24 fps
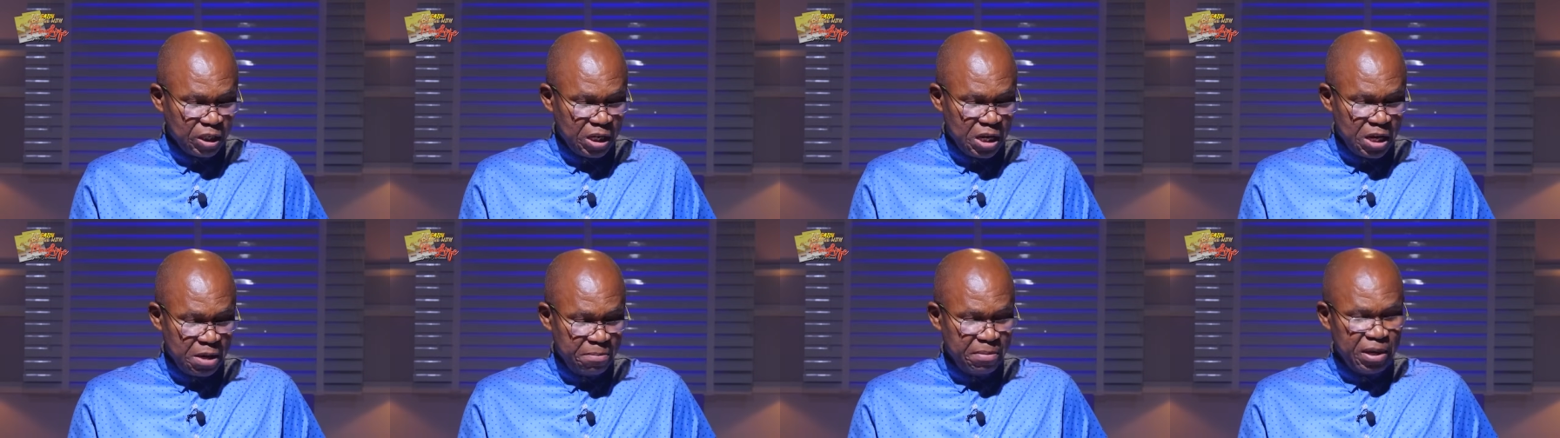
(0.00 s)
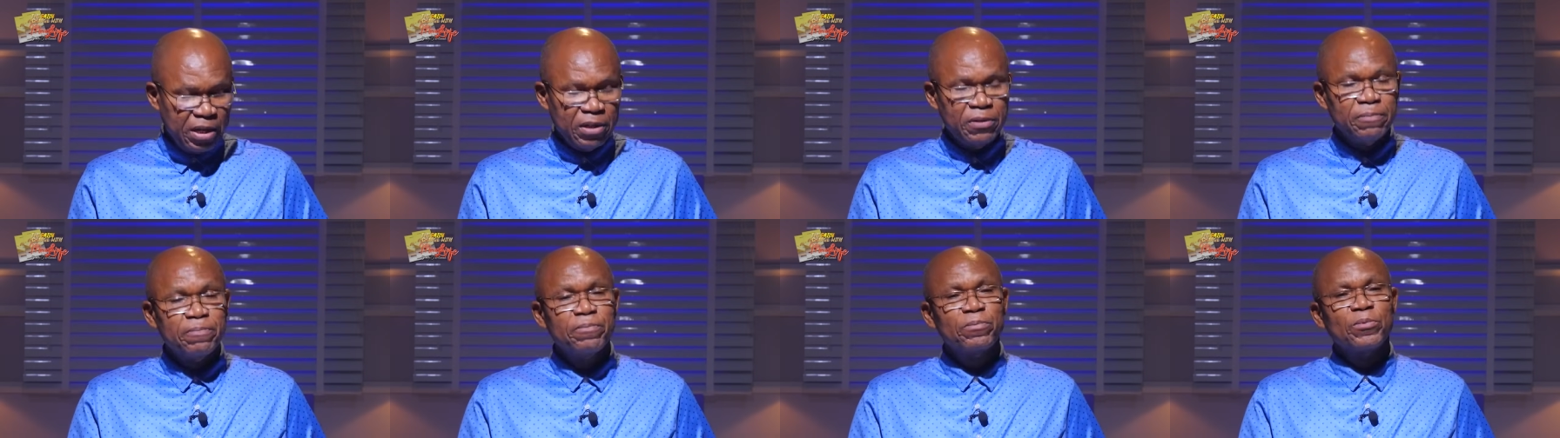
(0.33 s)

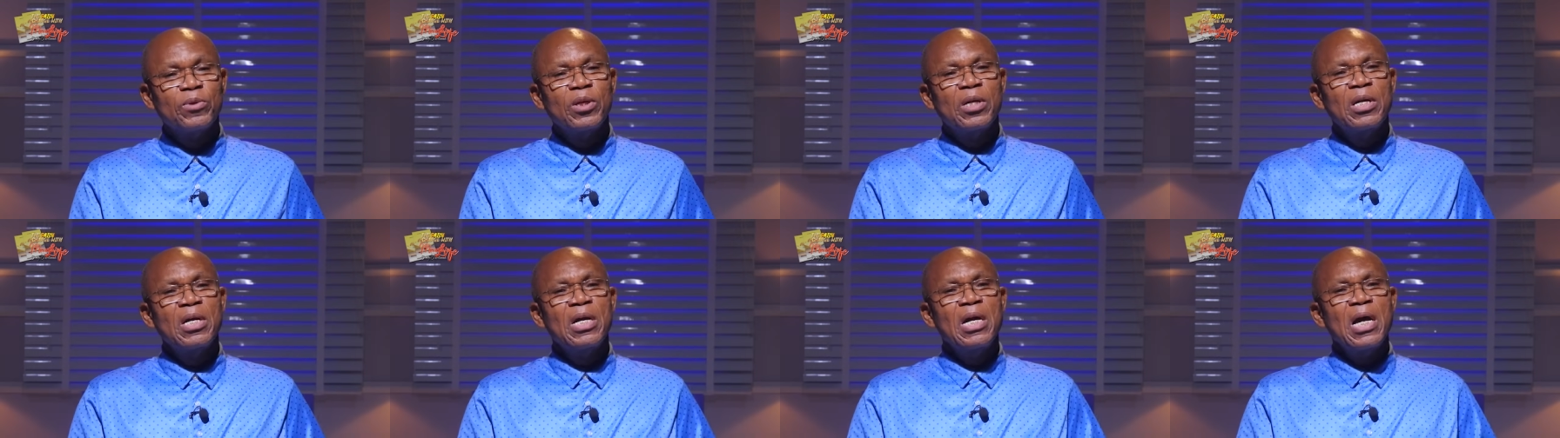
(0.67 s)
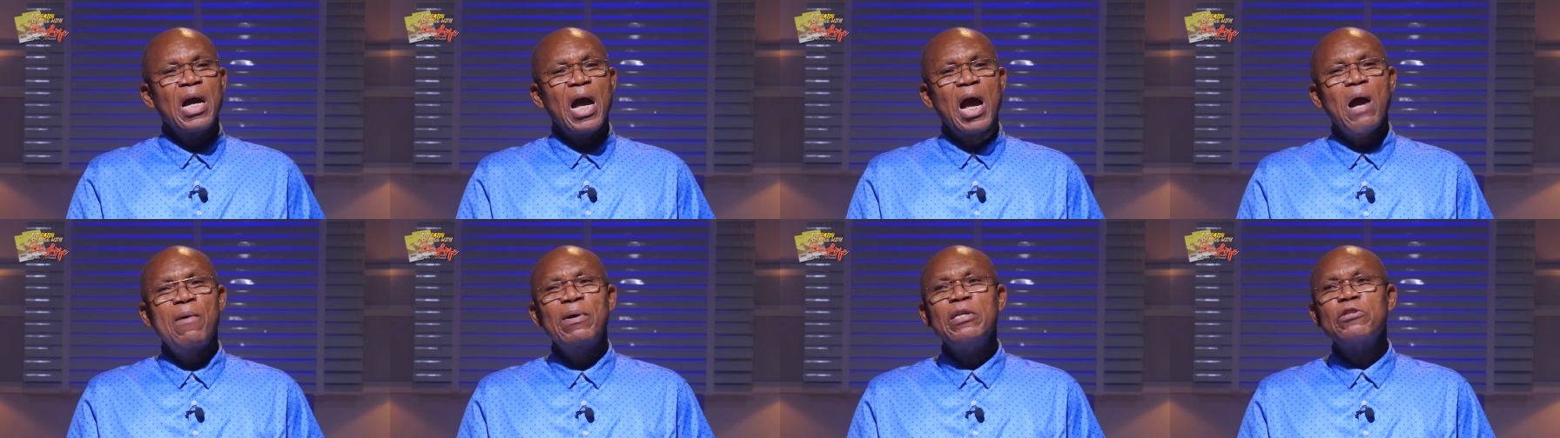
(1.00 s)
Amen.
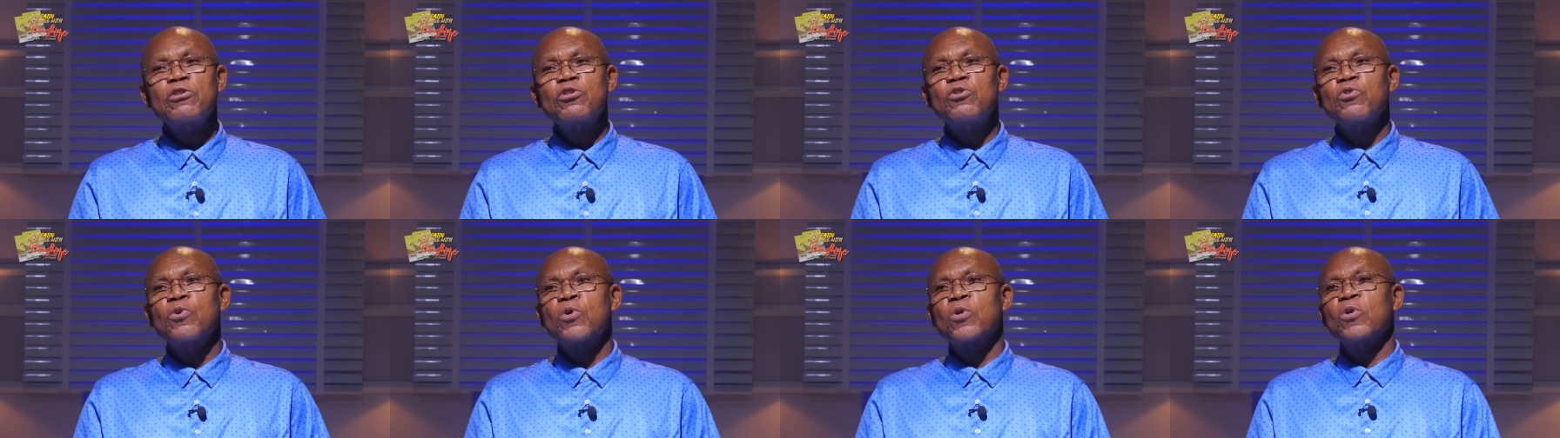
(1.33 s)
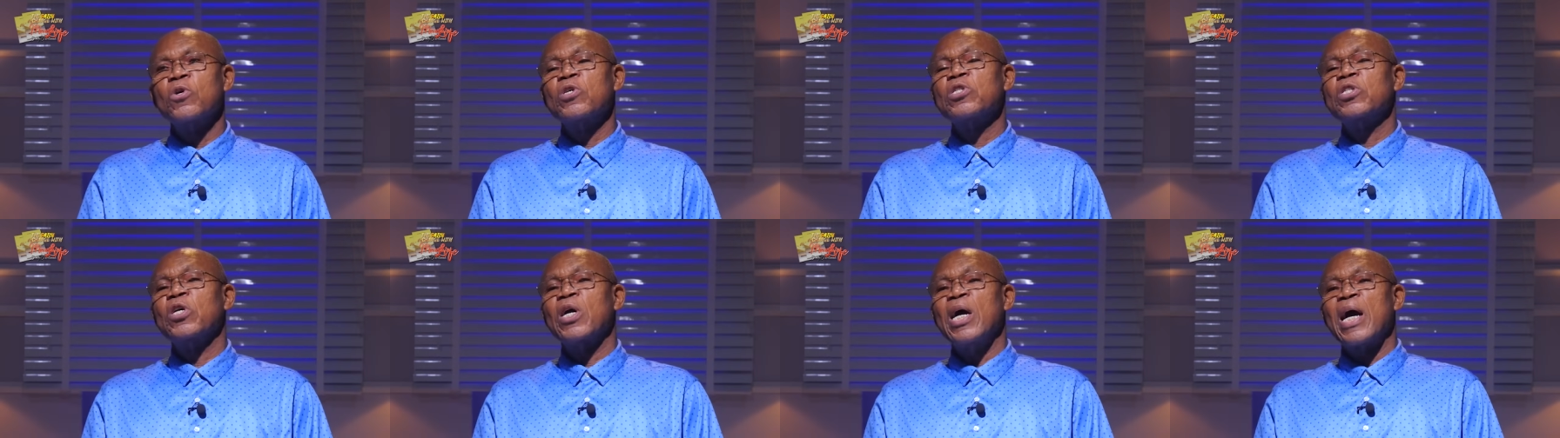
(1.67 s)
I want you to
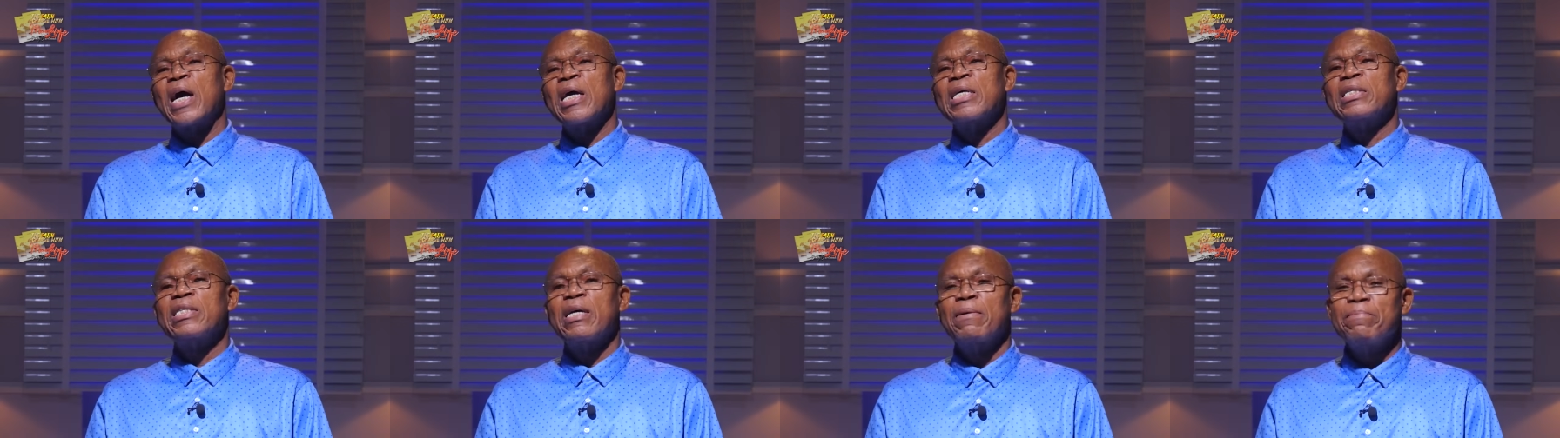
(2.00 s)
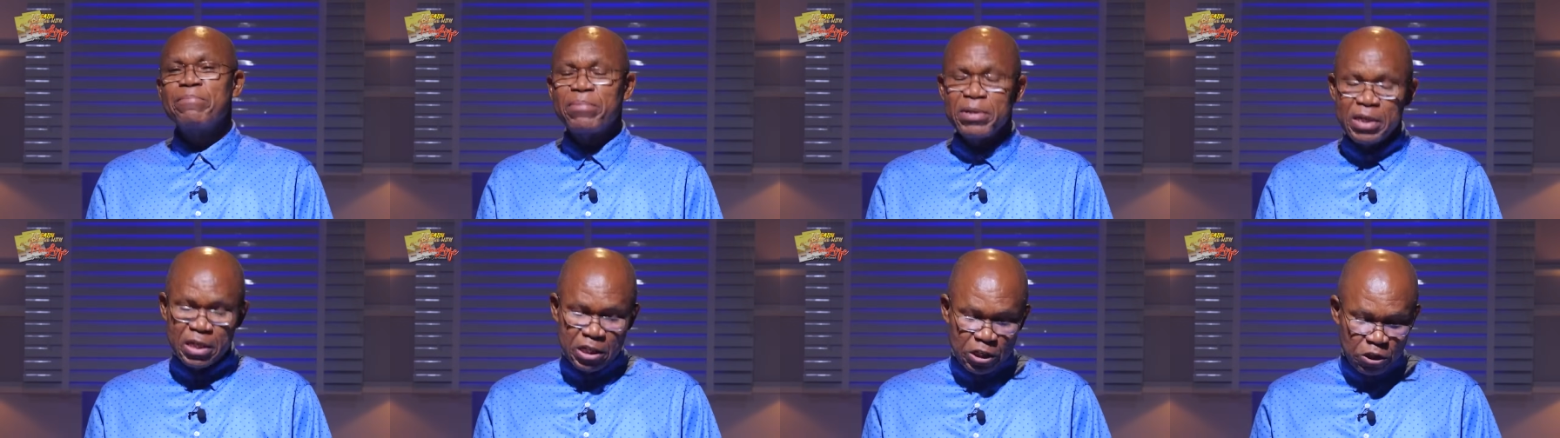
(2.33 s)
close your eyes
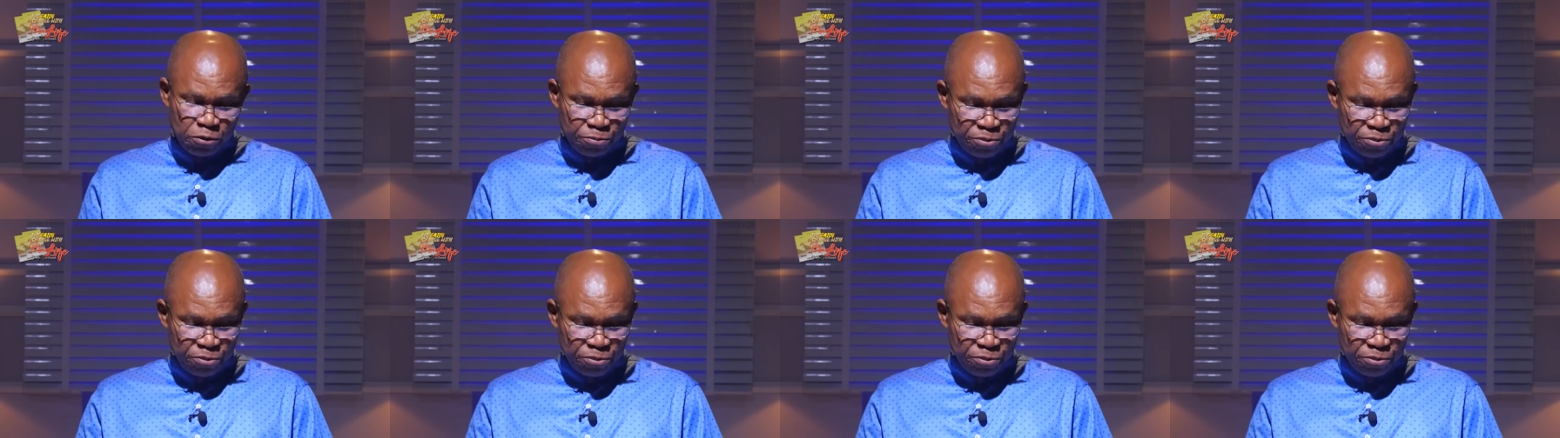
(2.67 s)
and pray these